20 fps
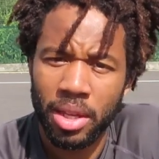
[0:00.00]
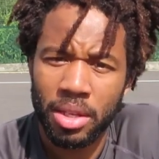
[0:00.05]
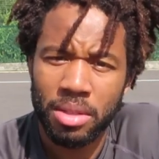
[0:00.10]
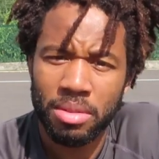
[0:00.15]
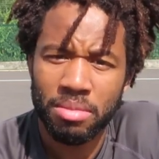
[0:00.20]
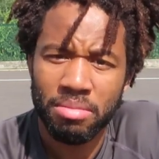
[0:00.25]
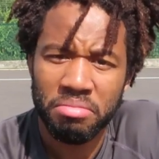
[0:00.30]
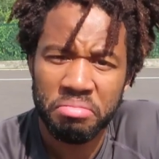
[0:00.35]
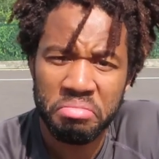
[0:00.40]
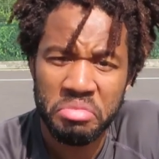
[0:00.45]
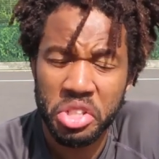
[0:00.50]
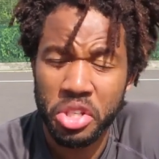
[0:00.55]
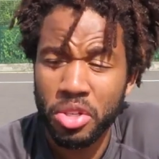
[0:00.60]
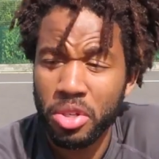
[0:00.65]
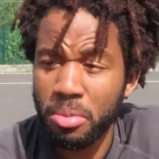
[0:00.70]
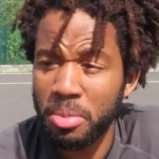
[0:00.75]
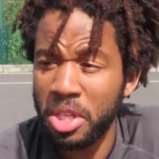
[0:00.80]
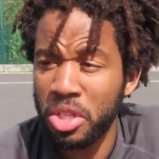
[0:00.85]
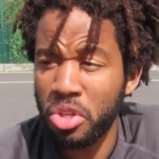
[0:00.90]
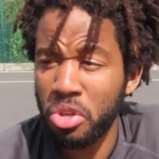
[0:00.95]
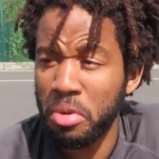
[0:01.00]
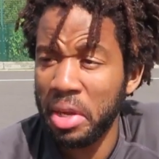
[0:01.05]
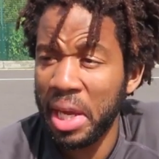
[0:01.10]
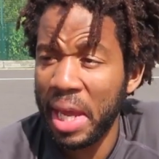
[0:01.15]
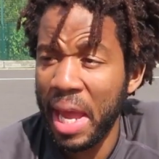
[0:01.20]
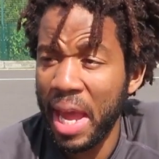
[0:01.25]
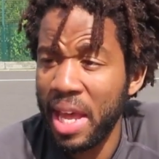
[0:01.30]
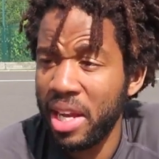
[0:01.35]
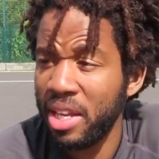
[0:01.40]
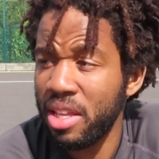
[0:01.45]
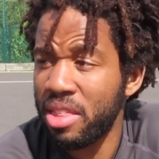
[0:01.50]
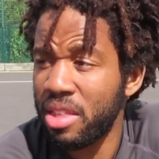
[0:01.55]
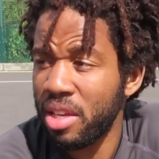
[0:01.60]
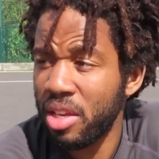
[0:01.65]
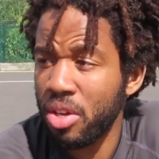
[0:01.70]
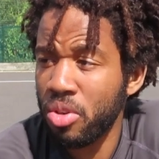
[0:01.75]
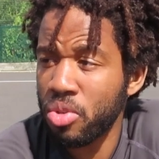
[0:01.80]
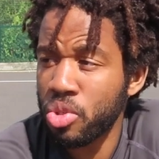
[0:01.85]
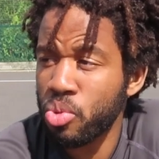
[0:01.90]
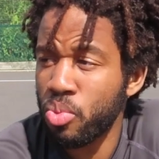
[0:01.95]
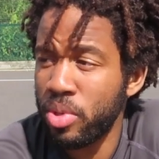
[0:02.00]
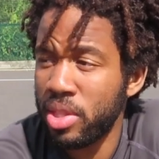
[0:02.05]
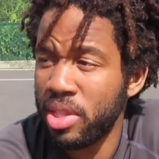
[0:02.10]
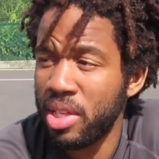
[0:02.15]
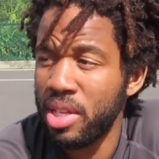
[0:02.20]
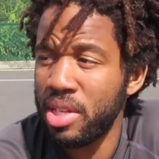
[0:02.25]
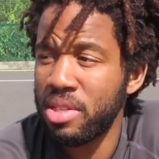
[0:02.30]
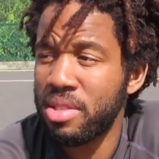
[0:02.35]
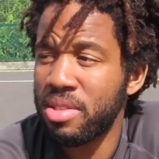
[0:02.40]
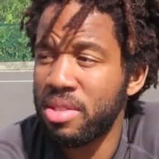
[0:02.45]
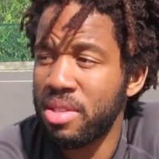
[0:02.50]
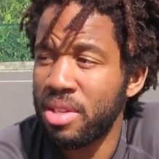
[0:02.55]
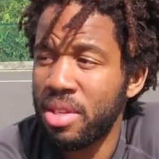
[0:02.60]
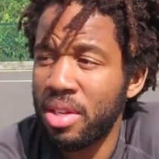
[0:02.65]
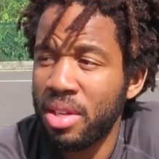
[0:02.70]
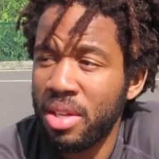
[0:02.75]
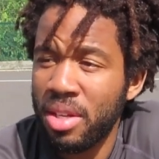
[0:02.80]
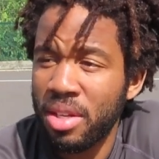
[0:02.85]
You could have been doing anything else with these